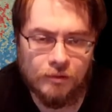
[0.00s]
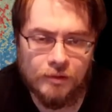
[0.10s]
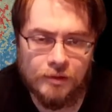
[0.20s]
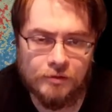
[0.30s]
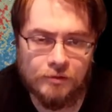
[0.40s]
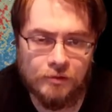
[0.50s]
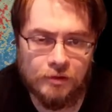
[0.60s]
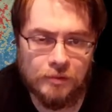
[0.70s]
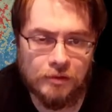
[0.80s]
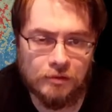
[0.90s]
it's going to
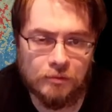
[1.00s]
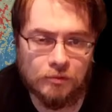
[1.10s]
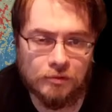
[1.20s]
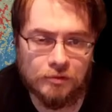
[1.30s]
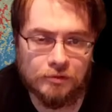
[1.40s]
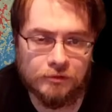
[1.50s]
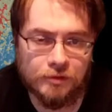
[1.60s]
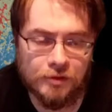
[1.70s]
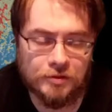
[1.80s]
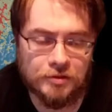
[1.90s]
be a world of
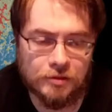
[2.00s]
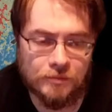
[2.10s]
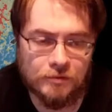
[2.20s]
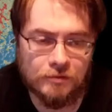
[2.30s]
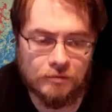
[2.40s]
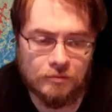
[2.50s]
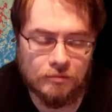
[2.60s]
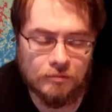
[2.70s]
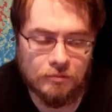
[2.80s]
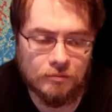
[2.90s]
hardships
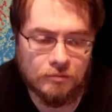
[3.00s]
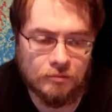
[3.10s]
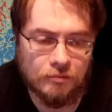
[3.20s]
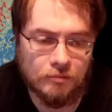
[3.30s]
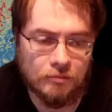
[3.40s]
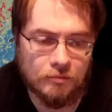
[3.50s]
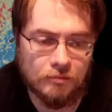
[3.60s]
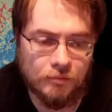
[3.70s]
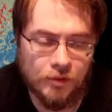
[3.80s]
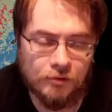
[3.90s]

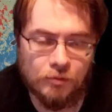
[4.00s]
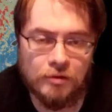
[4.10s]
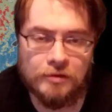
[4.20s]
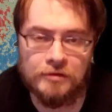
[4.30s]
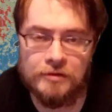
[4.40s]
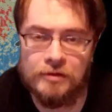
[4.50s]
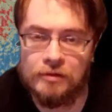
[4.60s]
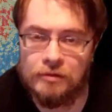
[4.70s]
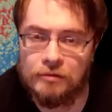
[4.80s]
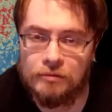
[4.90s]
because we're already seeing it.